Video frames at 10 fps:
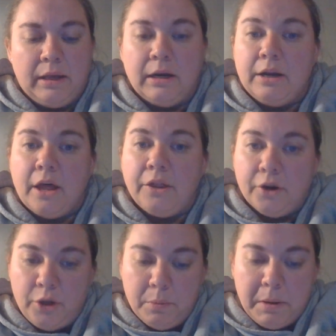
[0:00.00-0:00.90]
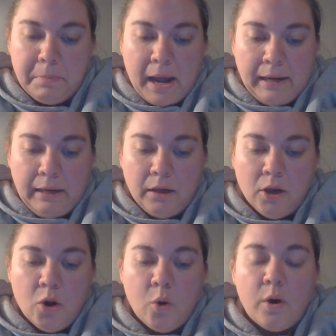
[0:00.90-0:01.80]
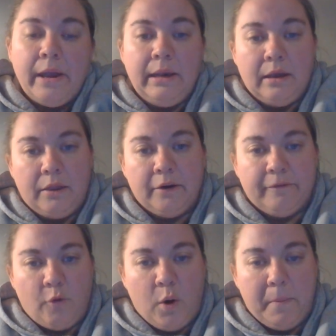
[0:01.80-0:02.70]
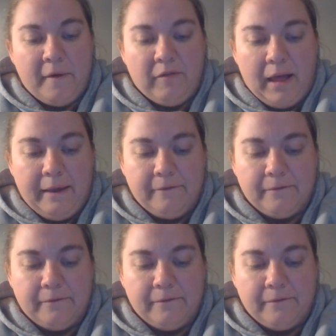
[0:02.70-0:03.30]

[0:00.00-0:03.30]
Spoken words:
in another human body or another form of life.